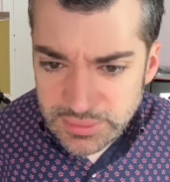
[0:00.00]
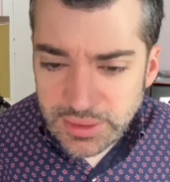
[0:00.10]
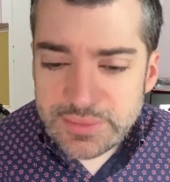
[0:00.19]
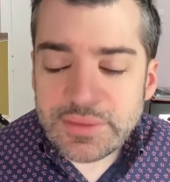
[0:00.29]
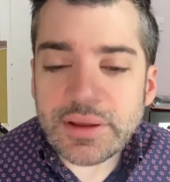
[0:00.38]

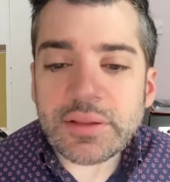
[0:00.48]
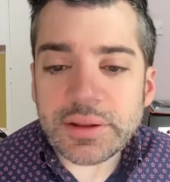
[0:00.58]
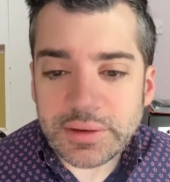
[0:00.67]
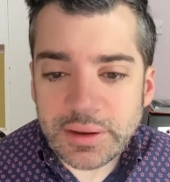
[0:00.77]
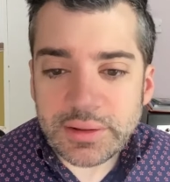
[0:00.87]
Yes, The
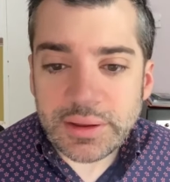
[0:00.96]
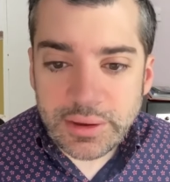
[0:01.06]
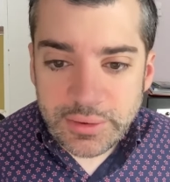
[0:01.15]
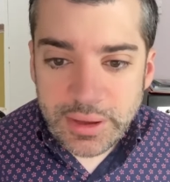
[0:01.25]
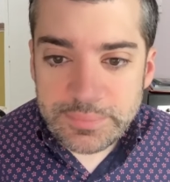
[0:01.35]
Ugly Duckling.
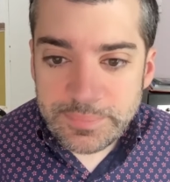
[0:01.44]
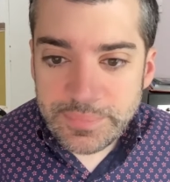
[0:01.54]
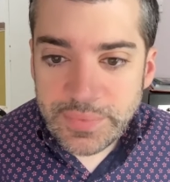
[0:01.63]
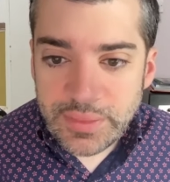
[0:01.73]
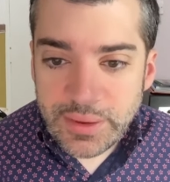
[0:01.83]
Okay.
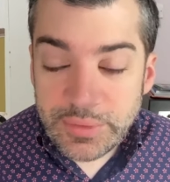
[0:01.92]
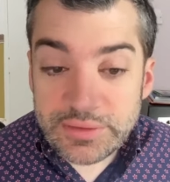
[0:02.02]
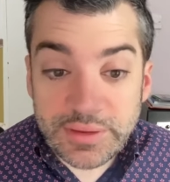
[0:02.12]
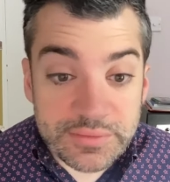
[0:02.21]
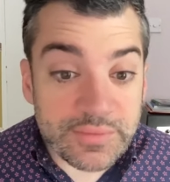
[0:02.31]
And that
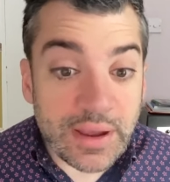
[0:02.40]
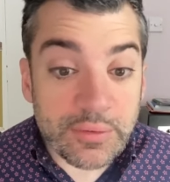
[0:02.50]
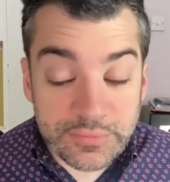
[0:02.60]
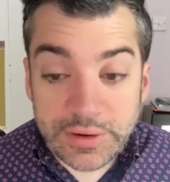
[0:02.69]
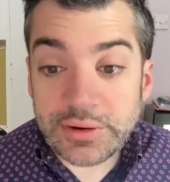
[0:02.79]
makes sense.
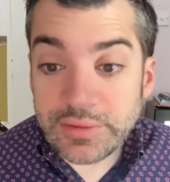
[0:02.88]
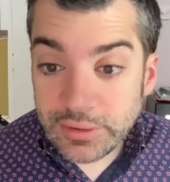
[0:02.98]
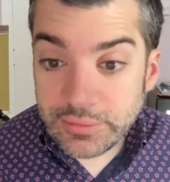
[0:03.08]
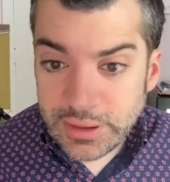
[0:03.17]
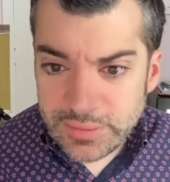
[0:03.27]
Fowl fairy
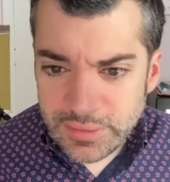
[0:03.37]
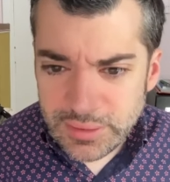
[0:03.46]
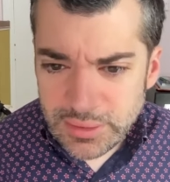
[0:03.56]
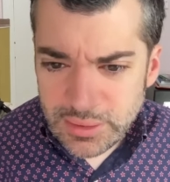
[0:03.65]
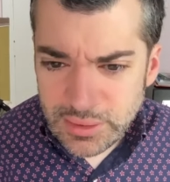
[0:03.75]
tale. Great.
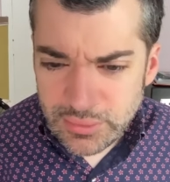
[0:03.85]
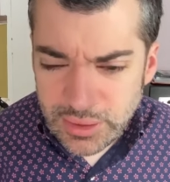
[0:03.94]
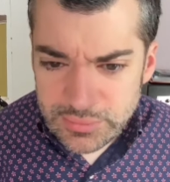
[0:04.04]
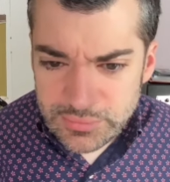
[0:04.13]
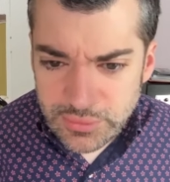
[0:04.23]

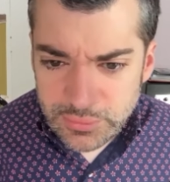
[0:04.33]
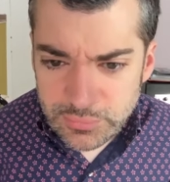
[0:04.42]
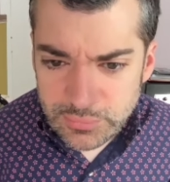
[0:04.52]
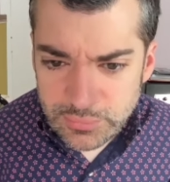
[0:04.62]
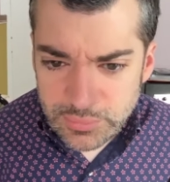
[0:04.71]
Okay. So
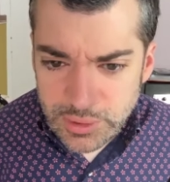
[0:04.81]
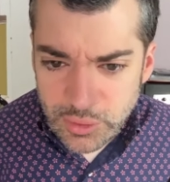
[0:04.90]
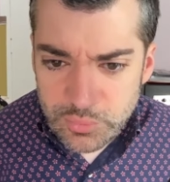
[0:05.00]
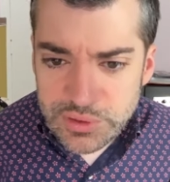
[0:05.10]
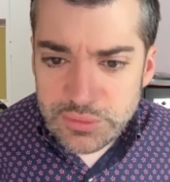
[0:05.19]
then,
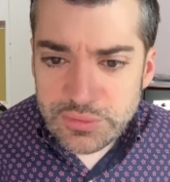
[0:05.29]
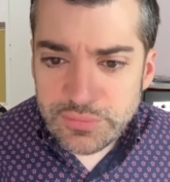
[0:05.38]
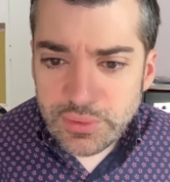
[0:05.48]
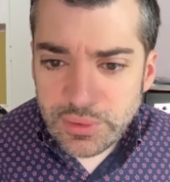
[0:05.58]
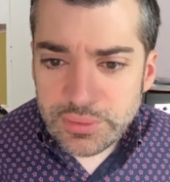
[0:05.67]
oh,
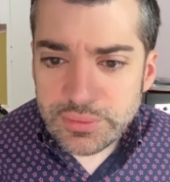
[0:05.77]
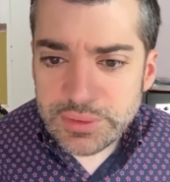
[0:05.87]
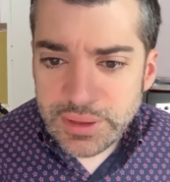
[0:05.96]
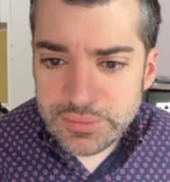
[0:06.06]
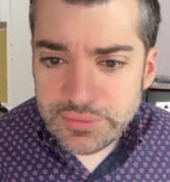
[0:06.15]
beautiful.
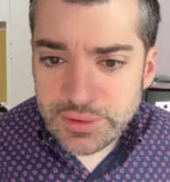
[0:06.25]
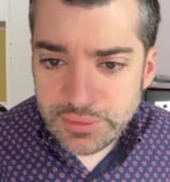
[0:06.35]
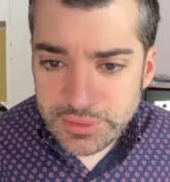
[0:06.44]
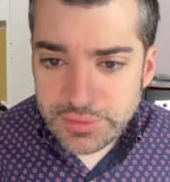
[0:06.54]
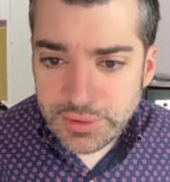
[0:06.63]
Yes, The
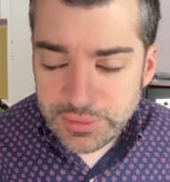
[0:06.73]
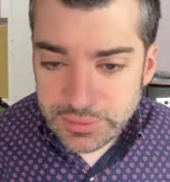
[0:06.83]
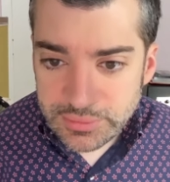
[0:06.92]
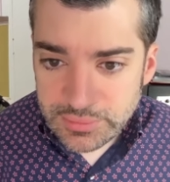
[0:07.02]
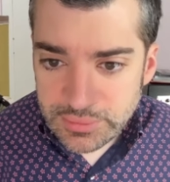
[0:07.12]
Ugly
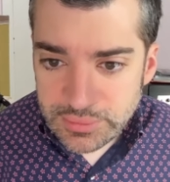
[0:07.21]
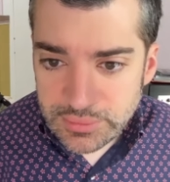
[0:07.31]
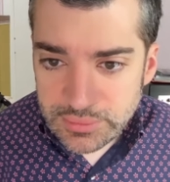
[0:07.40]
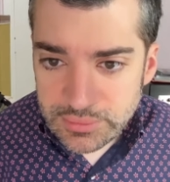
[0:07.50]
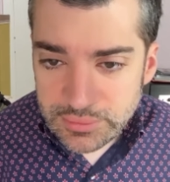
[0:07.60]
Duckling
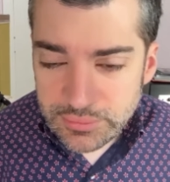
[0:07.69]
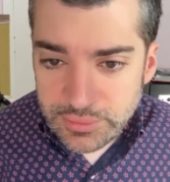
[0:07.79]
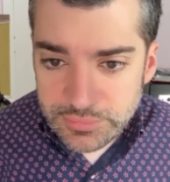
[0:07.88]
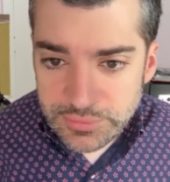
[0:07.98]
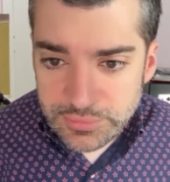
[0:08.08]

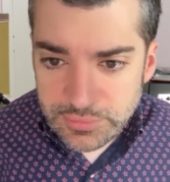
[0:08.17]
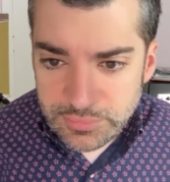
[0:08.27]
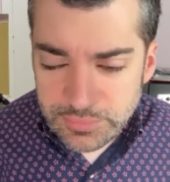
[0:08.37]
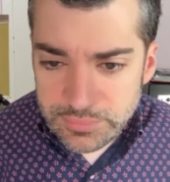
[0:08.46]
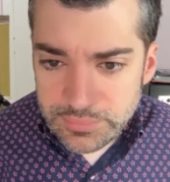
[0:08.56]
grows
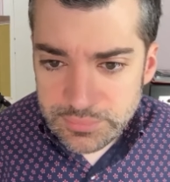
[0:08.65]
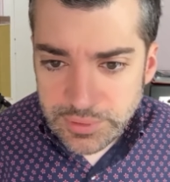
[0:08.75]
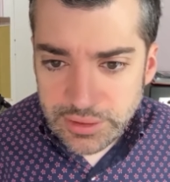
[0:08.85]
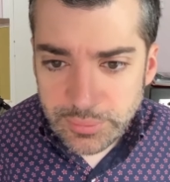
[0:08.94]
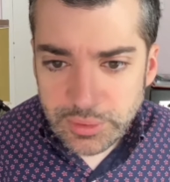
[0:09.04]
into
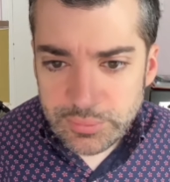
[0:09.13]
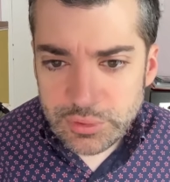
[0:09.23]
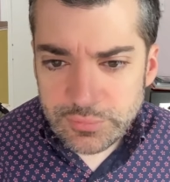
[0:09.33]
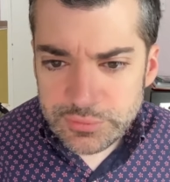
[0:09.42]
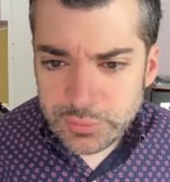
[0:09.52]
becoming a
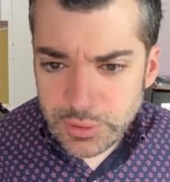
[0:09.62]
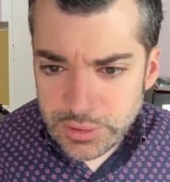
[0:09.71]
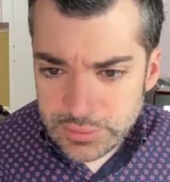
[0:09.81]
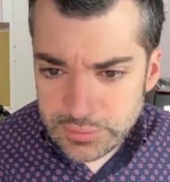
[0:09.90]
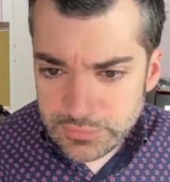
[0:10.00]
beautiful
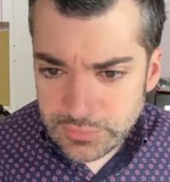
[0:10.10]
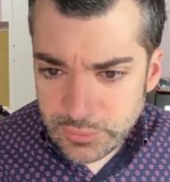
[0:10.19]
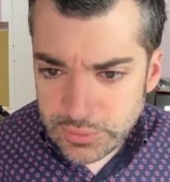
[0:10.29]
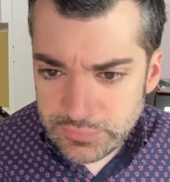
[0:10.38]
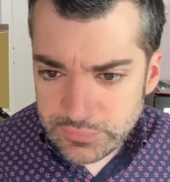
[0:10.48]
swan. So
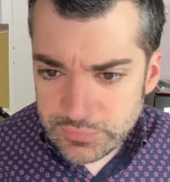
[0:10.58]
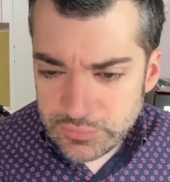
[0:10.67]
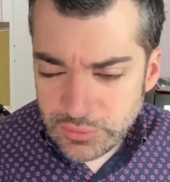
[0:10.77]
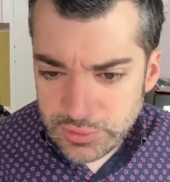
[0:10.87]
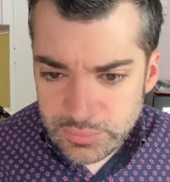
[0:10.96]
then we have
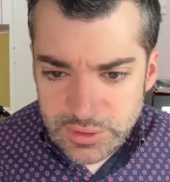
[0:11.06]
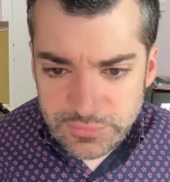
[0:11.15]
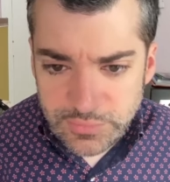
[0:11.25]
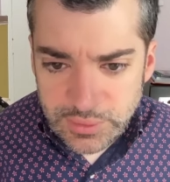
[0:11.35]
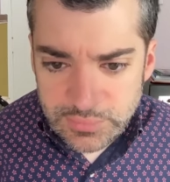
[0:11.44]
Journey,
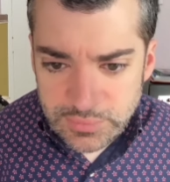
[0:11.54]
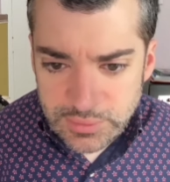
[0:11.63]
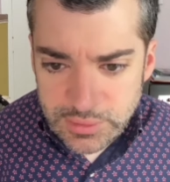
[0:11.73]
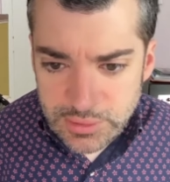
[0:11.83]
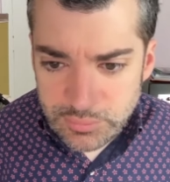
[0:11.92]
Misfit,
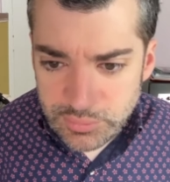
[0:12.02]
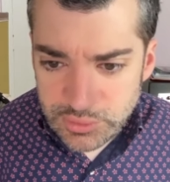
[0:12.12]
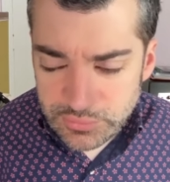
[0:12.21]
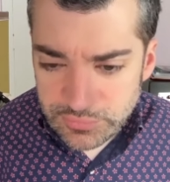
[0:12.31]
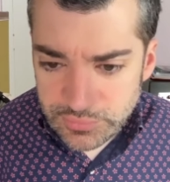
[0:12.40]

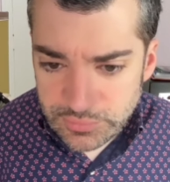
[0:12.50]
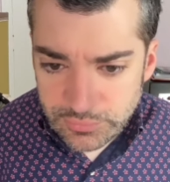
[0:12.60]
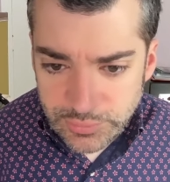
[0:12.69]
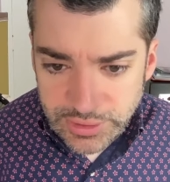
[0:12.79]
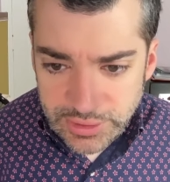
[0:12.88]

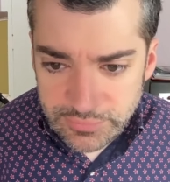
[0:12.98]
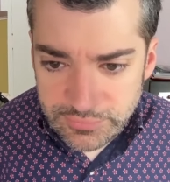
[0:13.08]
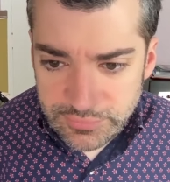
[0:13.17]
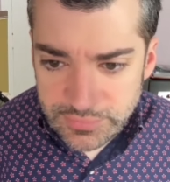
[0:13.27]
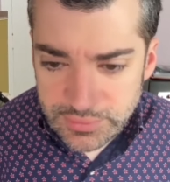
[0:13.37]
Beautiful. We
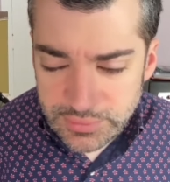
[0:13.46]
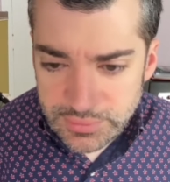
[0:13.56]
have.